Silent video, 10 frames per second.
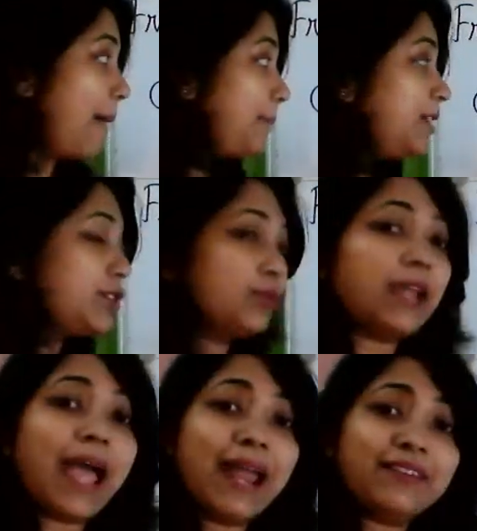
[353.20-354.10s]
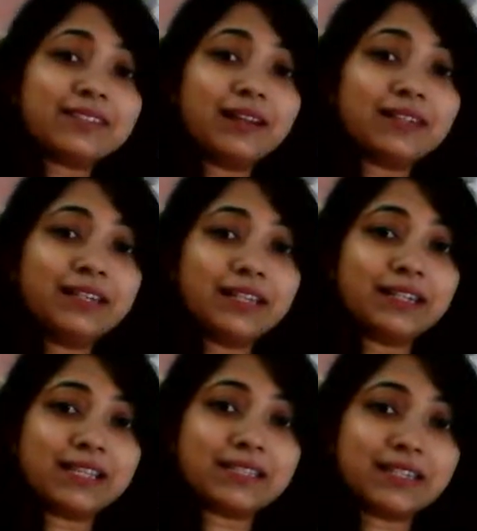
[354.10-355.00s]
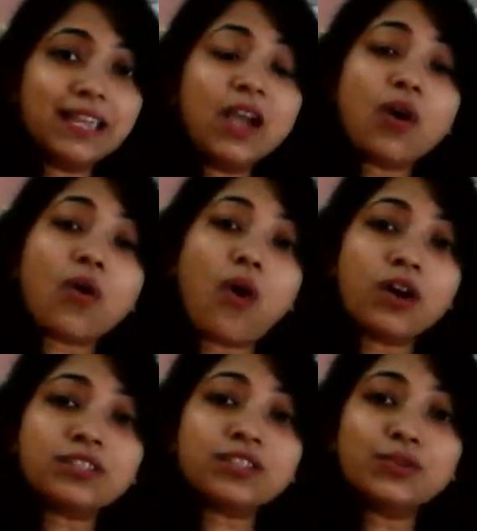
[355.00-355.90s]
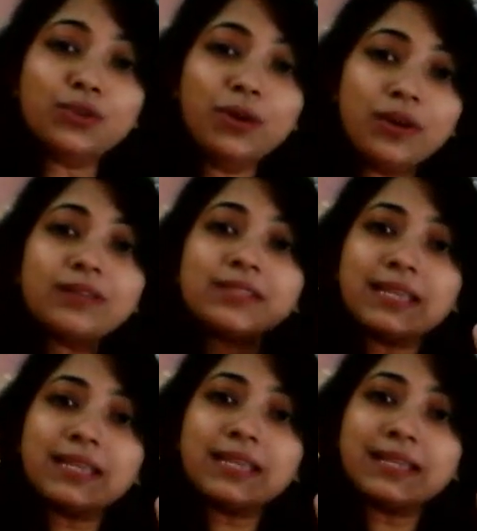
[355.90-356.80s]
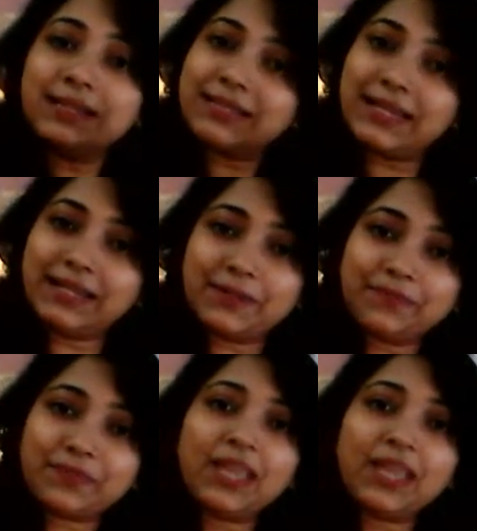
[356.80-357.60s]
amplitude and resultant intensity caused due to single slit.